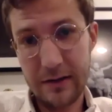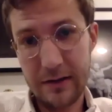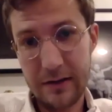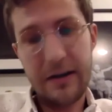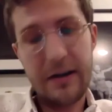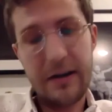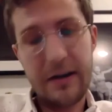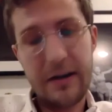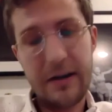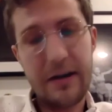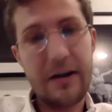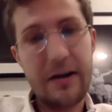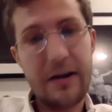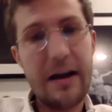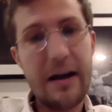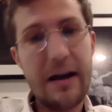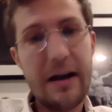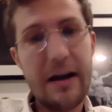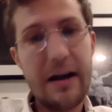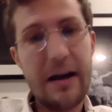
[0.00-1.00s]
And
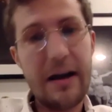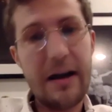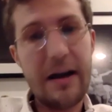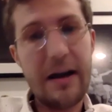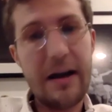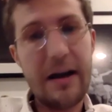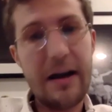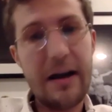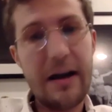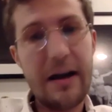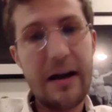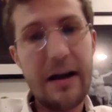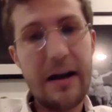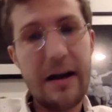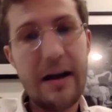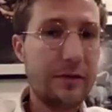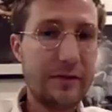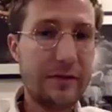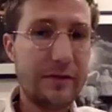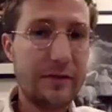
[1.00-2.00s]
then an example of
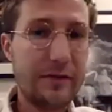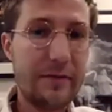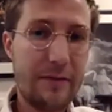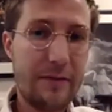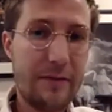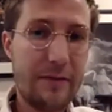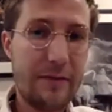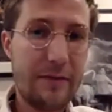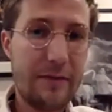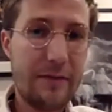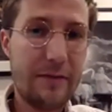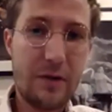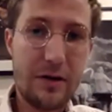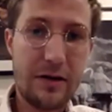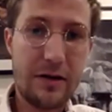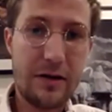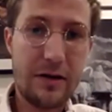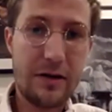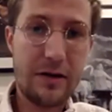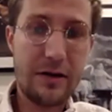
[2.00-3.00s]
some of that work.
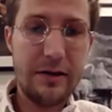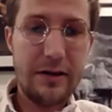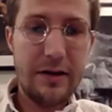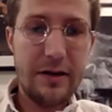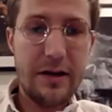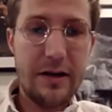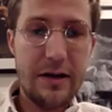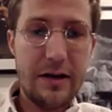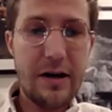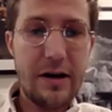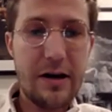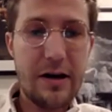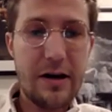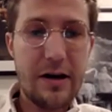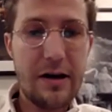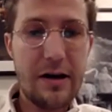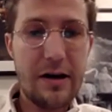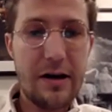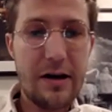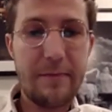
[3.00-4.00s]

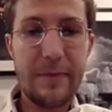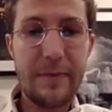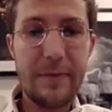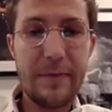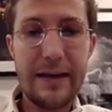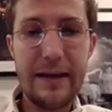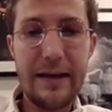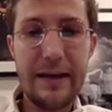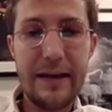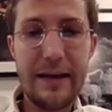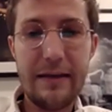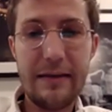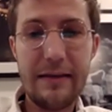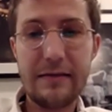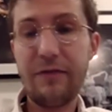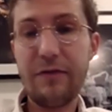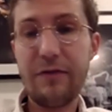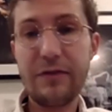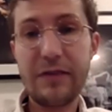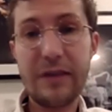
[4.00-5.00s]
And
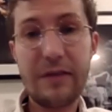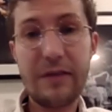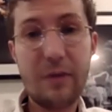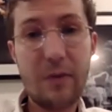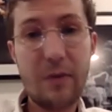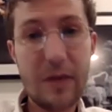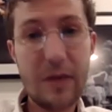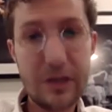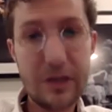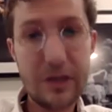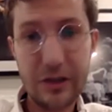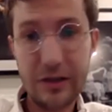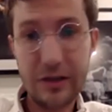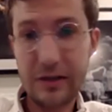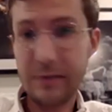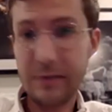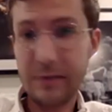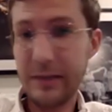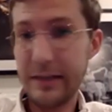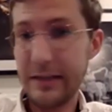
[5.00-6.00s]
if folks have
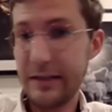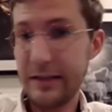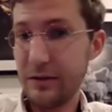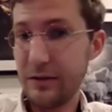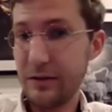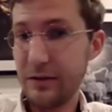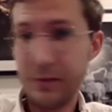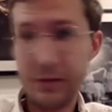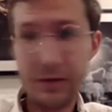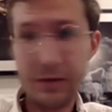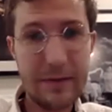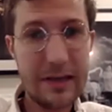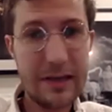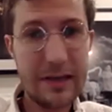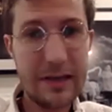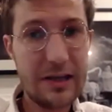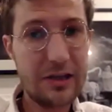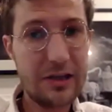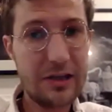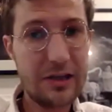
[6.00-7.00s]
questions, please do put them in the
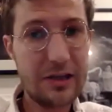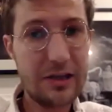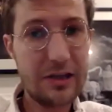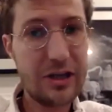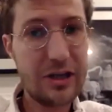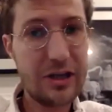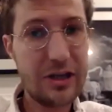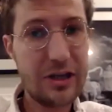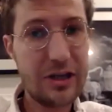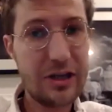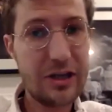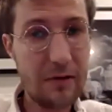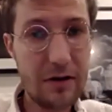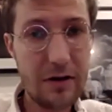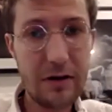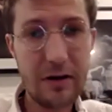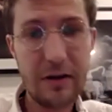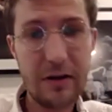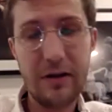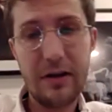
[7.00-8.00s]
chat as we go
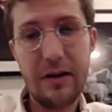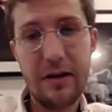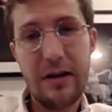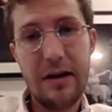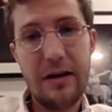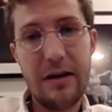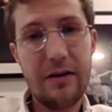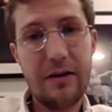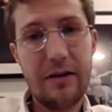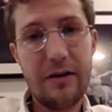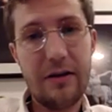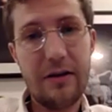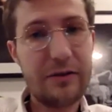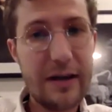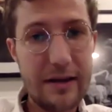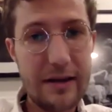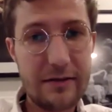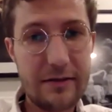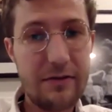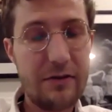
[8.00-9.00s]
along. I'll try and
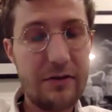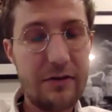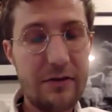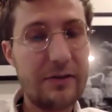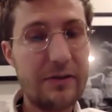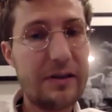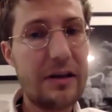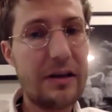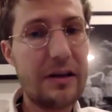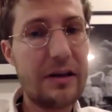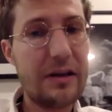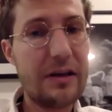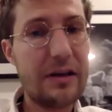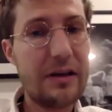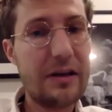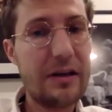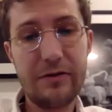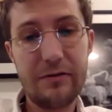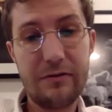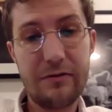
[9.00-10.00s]
answer those, and we'll
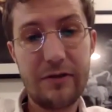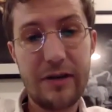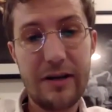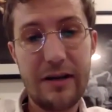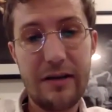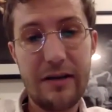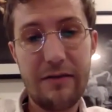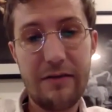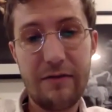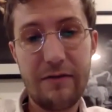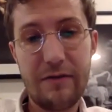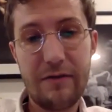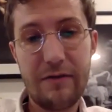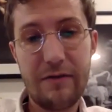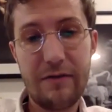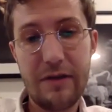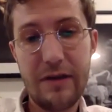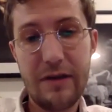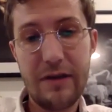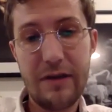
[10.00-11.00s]
also try and give
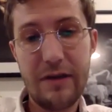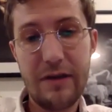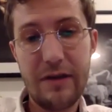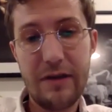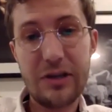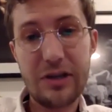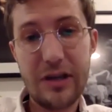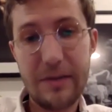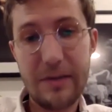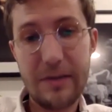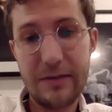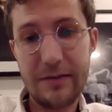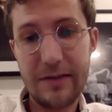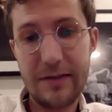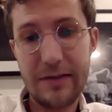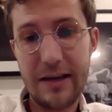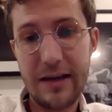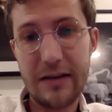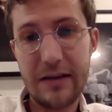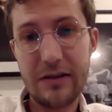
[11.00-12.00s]
as much time as we
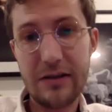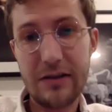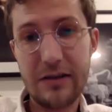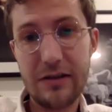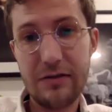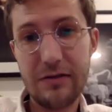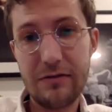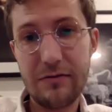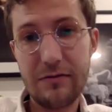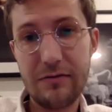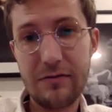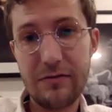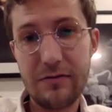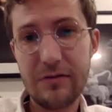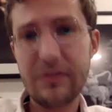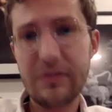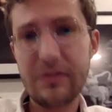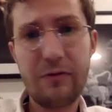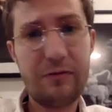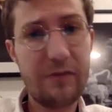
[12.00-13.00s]
can to
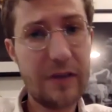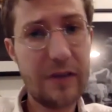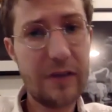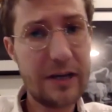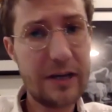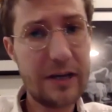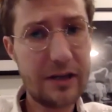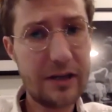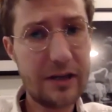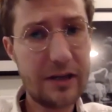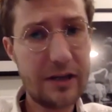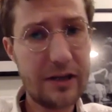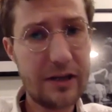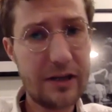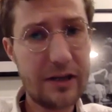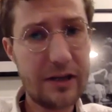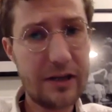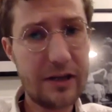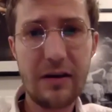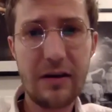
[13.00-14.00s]
some reflection
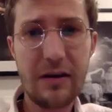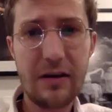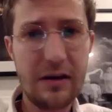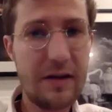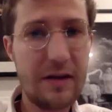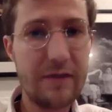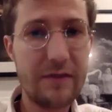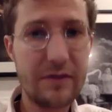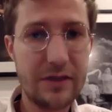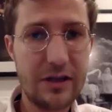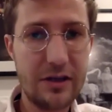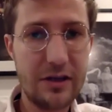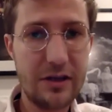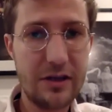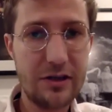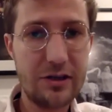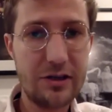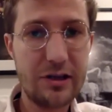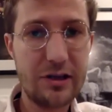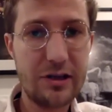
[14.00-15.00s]
and conversation at
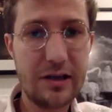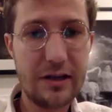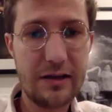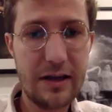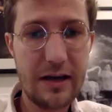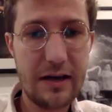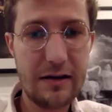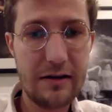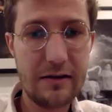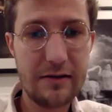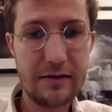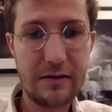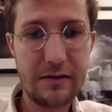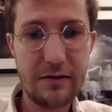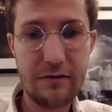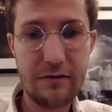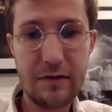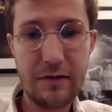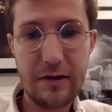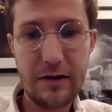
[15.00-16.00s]
the end. So
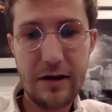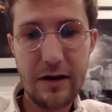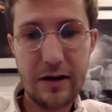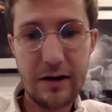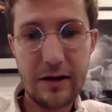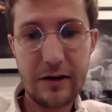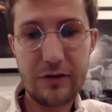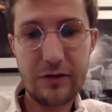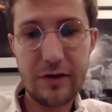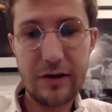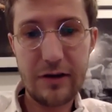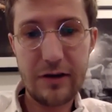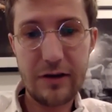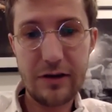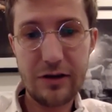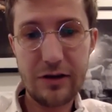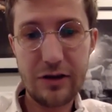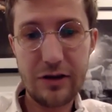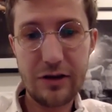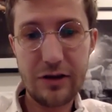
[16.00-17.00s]
I'm going to try and
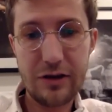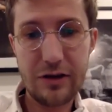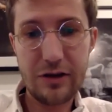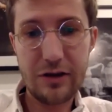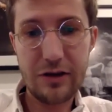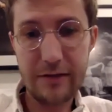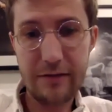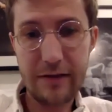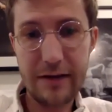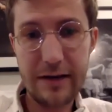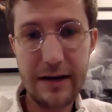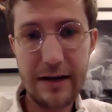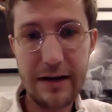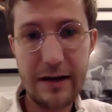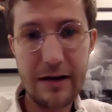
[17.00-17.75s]
jump on this right now.